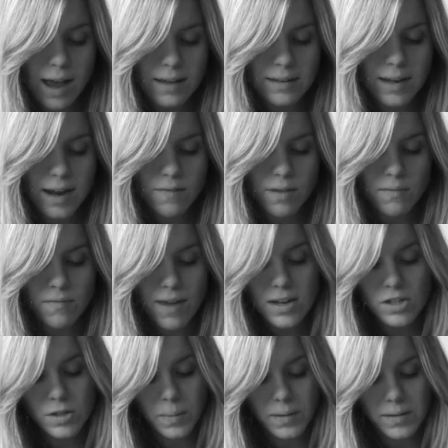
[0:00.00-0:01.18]
and gave them
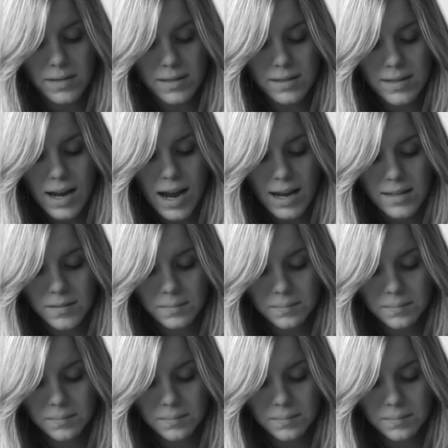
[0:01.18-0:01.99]
vegetables instead.